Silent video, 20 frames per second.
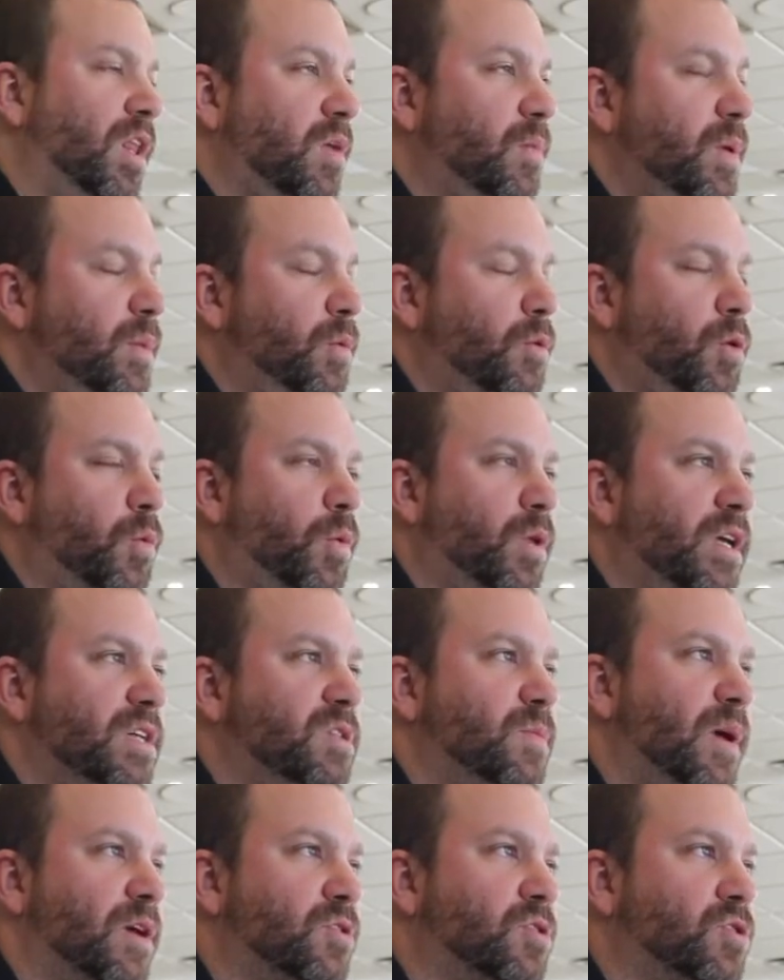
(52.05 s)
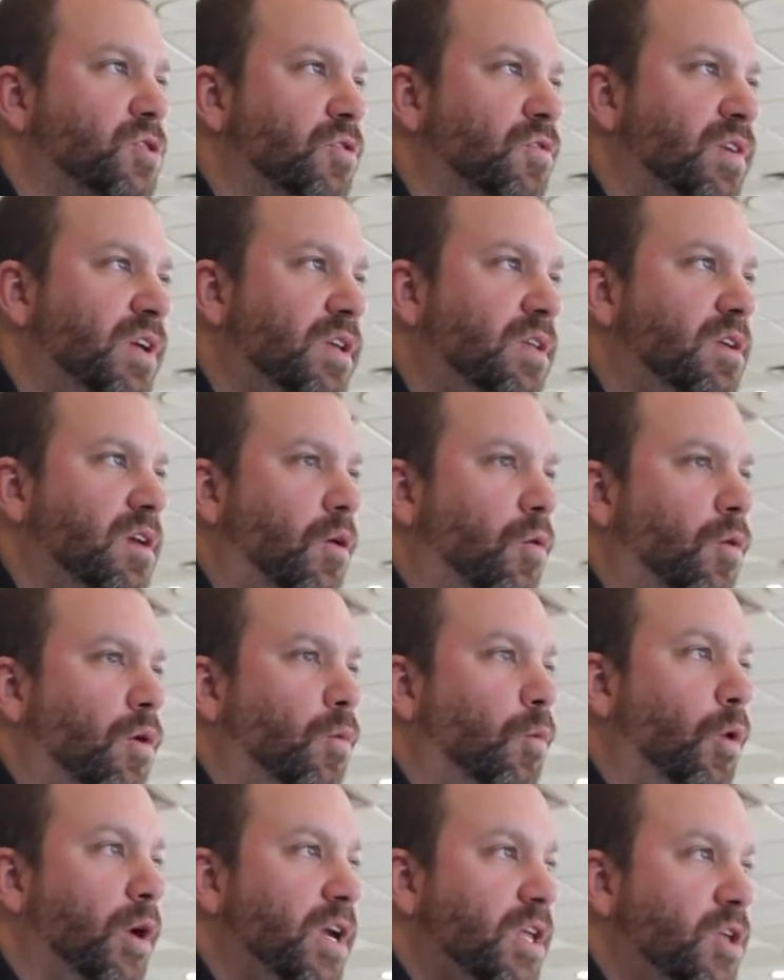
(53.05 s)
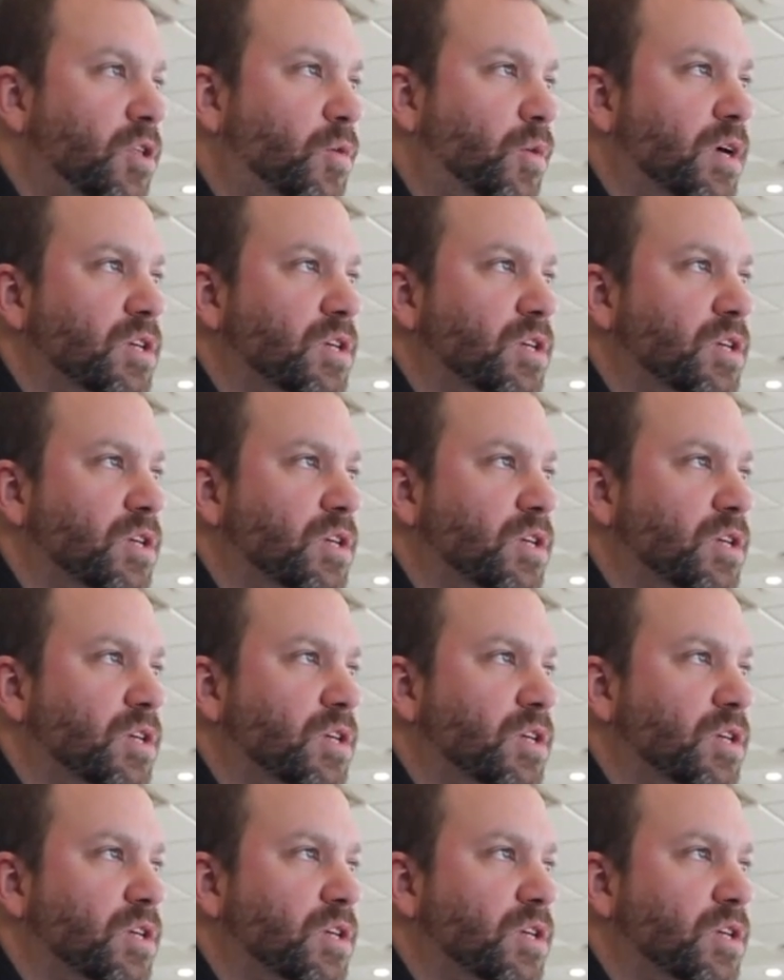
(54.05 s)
a lot of people don't realize about serving or working in the